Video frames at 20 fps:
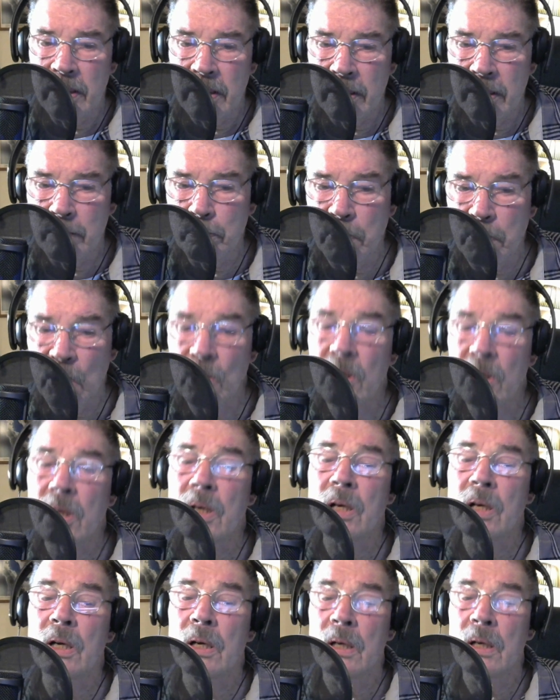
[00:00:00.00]

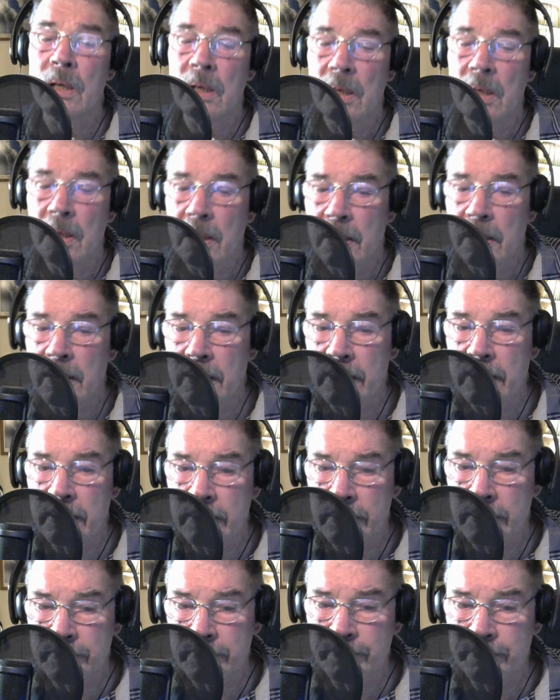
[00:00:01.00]
Burke,
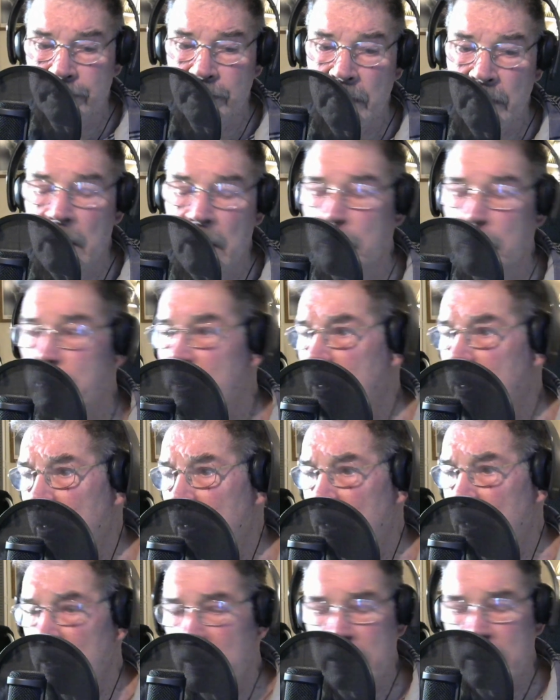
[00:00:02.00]
up in
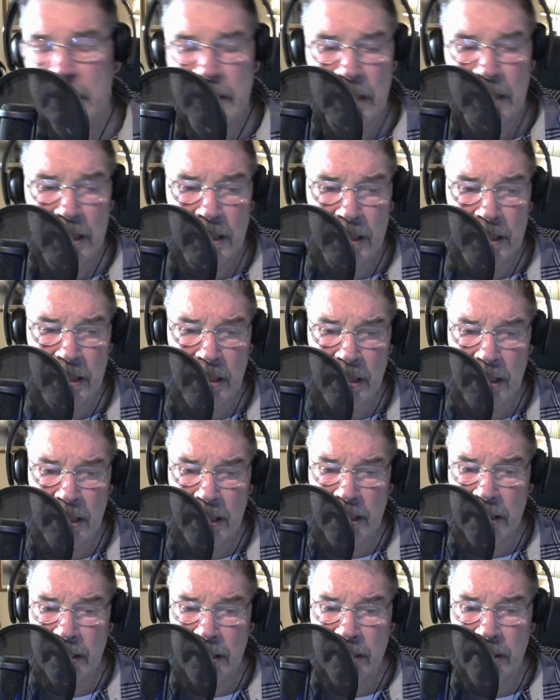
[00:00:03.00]
Katati,
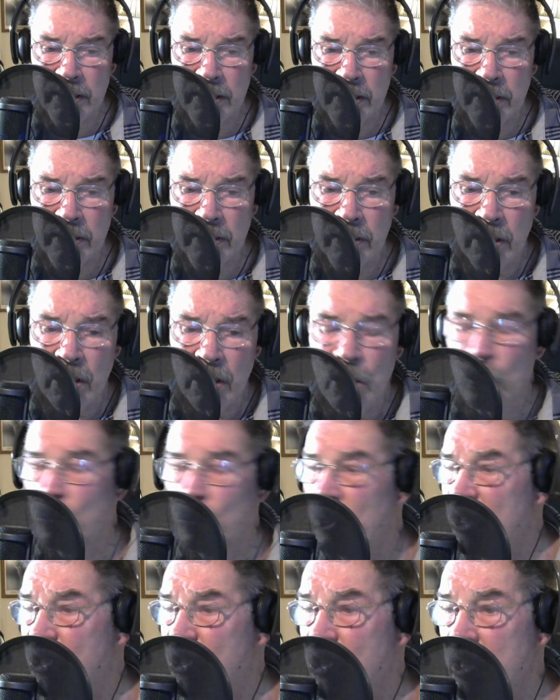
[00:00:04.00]
and
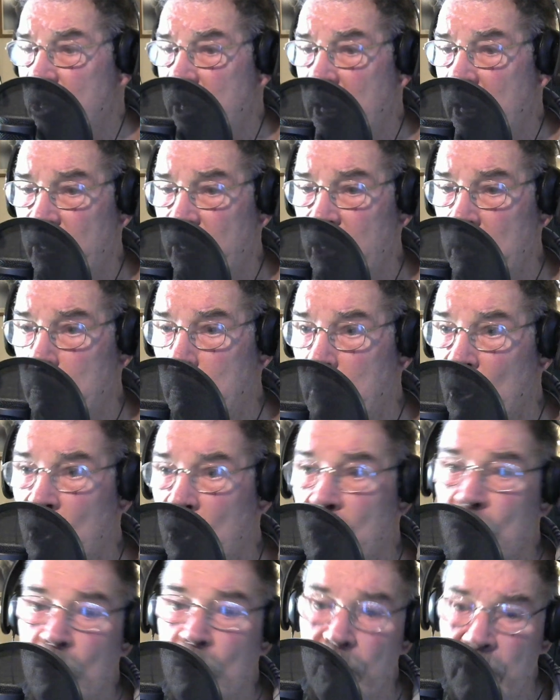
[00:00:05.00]
Rich and Kathy
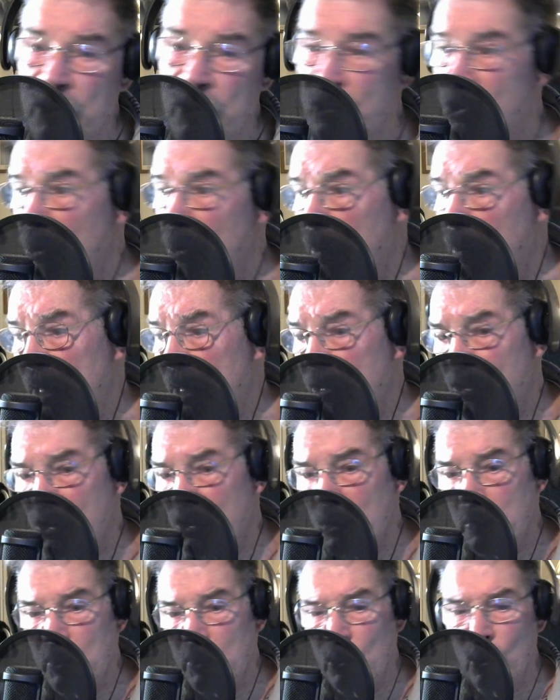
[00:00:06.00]
Berger over in
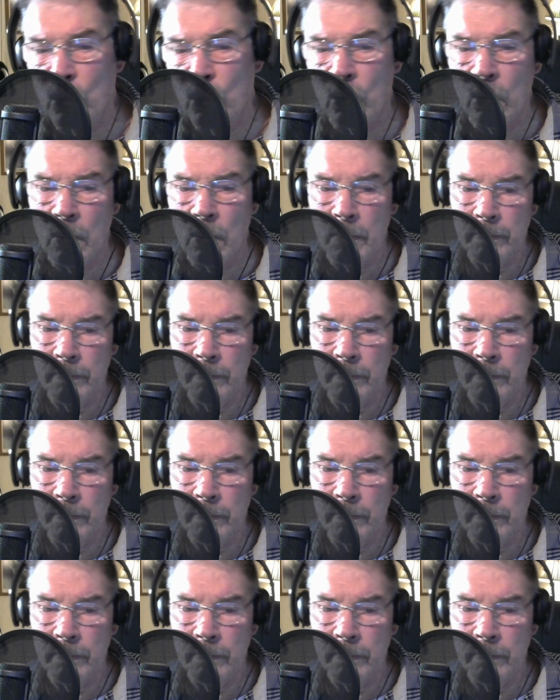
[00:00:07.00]
Sebastopol.